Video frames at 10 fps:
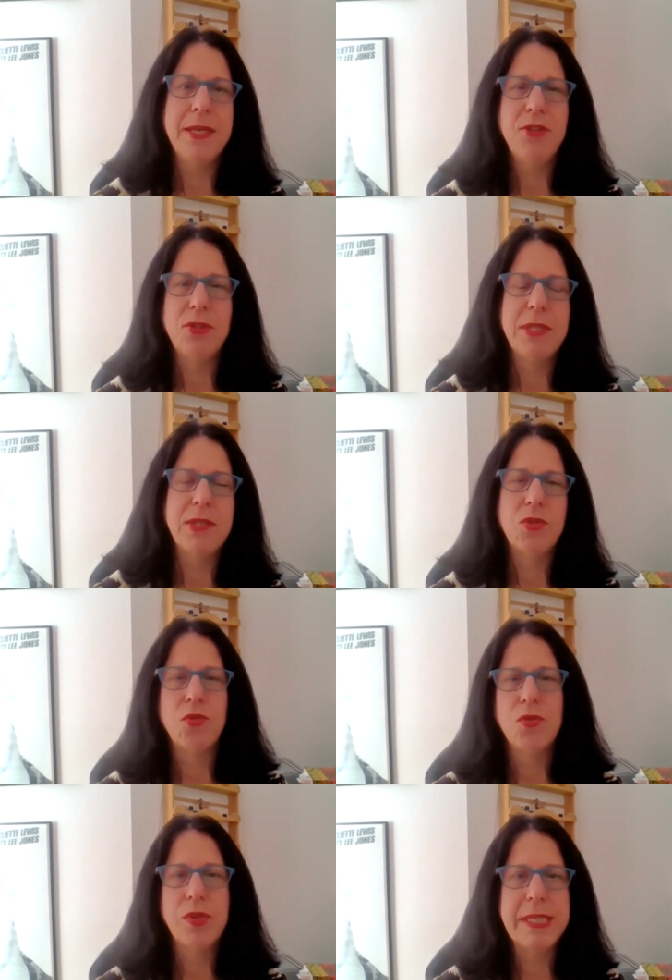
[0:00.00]
interesting
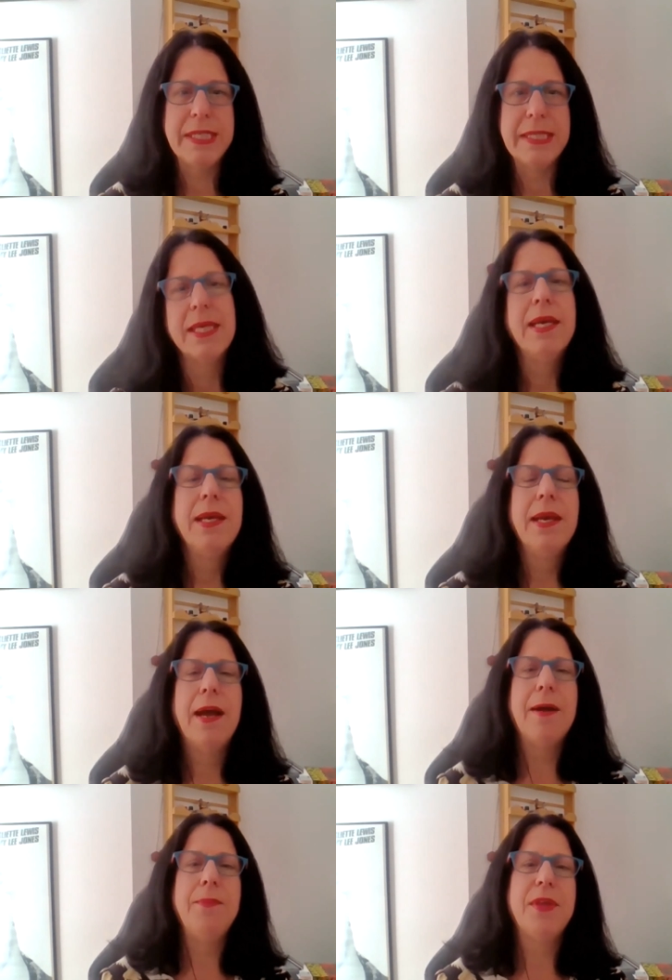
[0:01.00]
stories
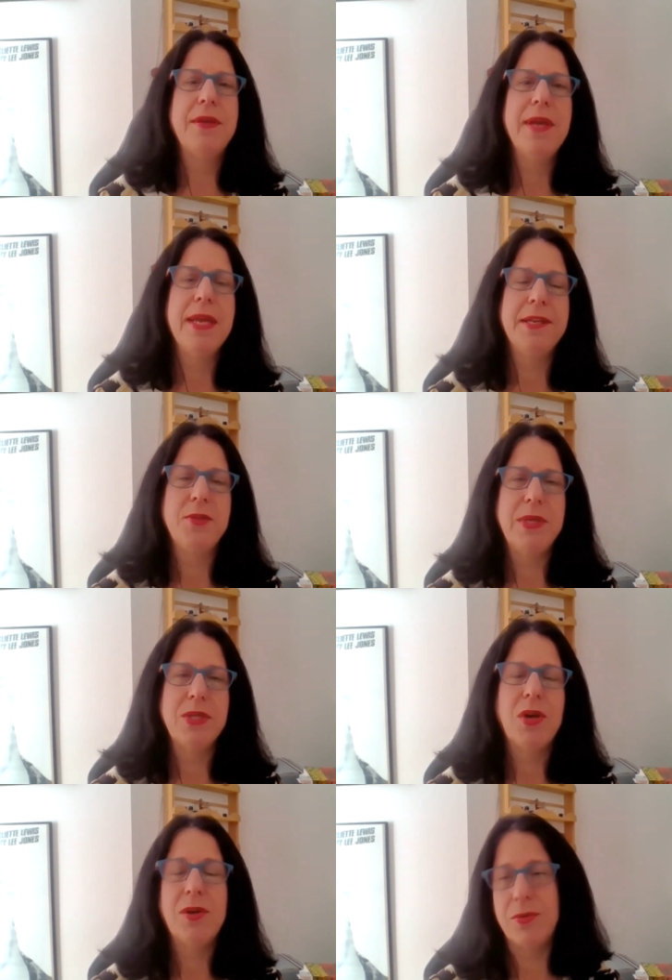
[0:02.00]
that needed to be
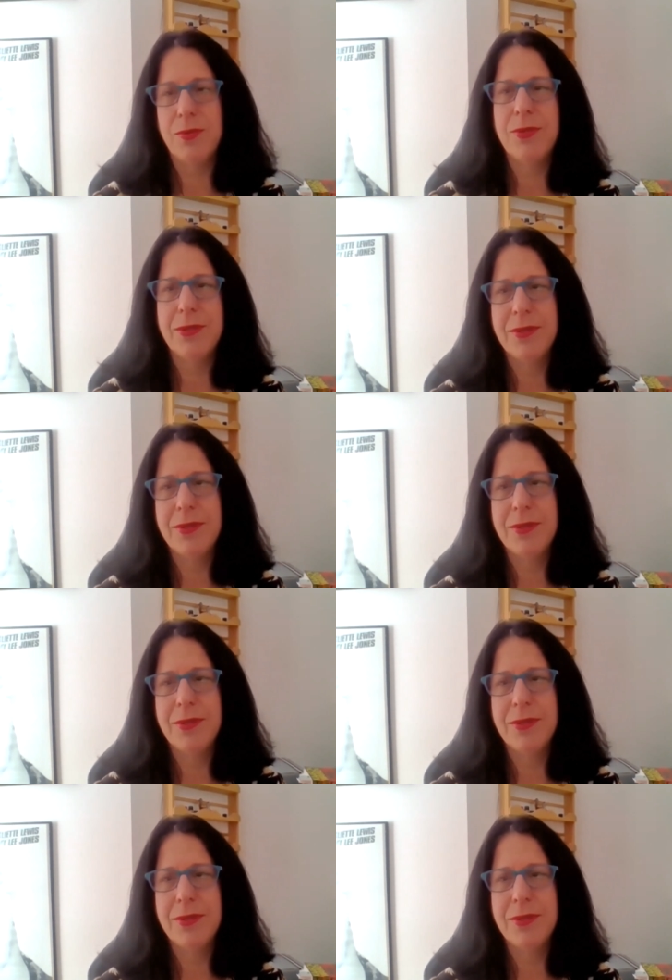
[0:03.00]
told.